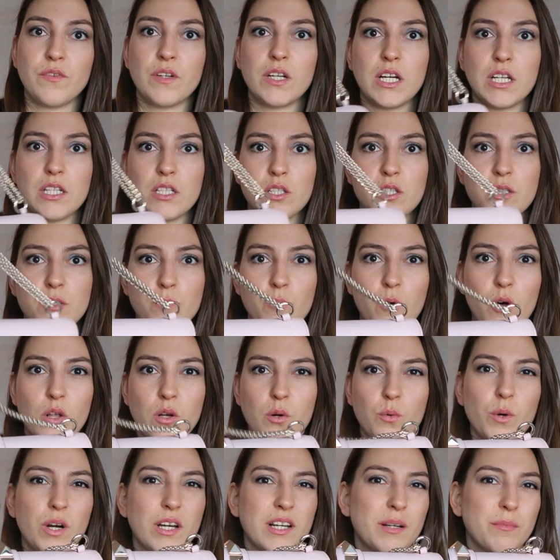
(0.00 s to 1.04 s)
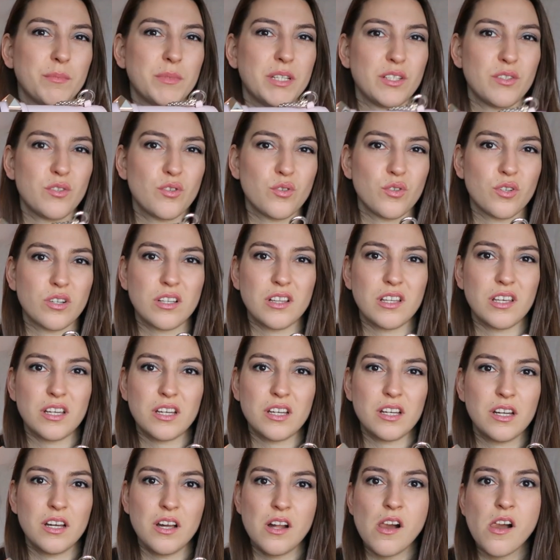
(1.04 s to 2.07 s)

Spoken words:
I got a smaller one. I'm not sure, like